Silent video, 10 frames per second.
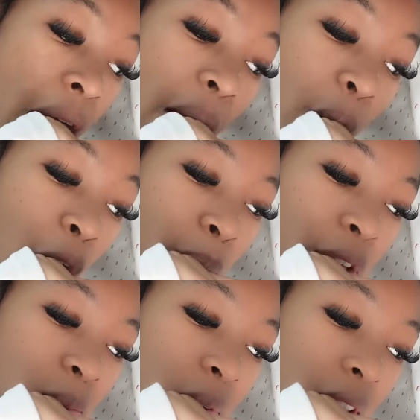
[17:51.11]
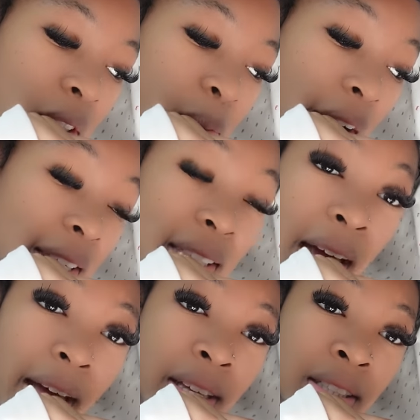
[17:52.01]
I hope this one is the right
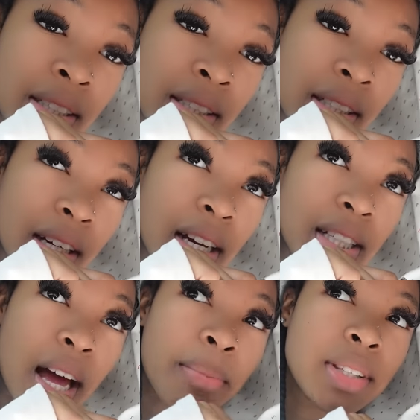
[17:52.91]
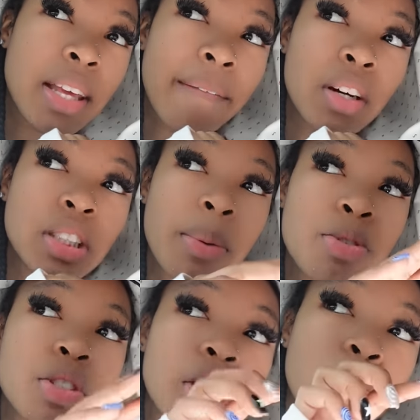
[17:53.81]
size because I be seeing folks, they
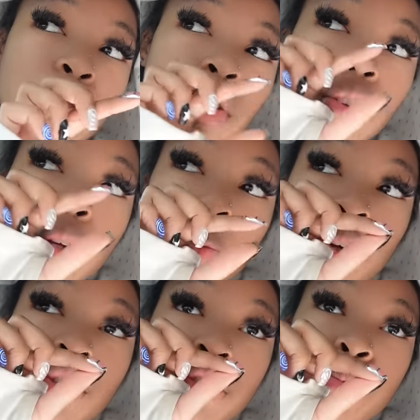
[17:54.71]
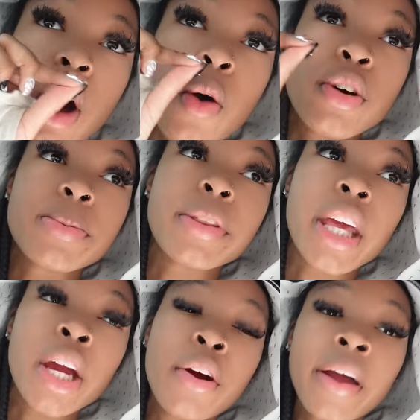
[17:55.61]
be using the, little, the real small ones, but
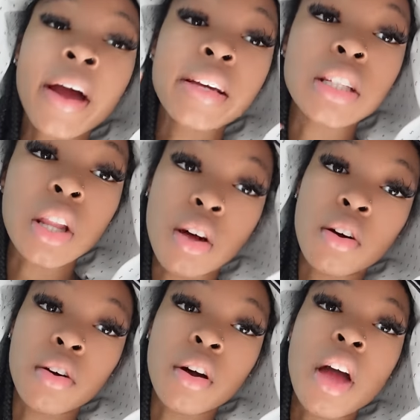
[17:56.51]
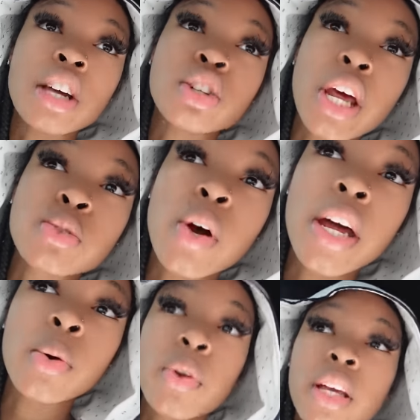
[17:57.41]
the hair I got is long. So that's why
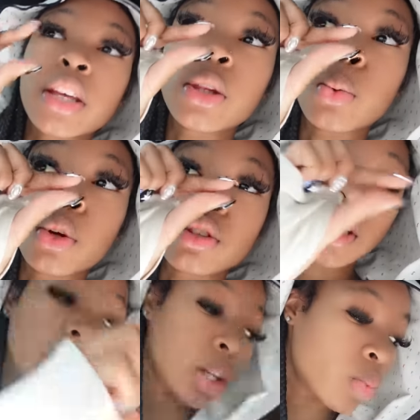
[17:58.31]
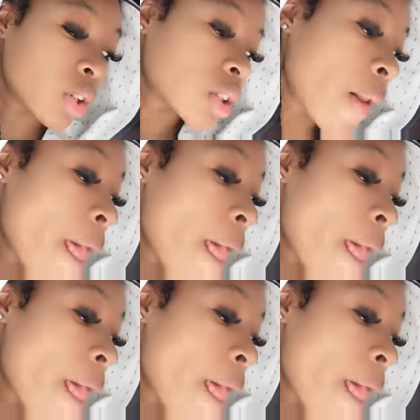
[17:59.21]
I didn't want to get the real skinny one.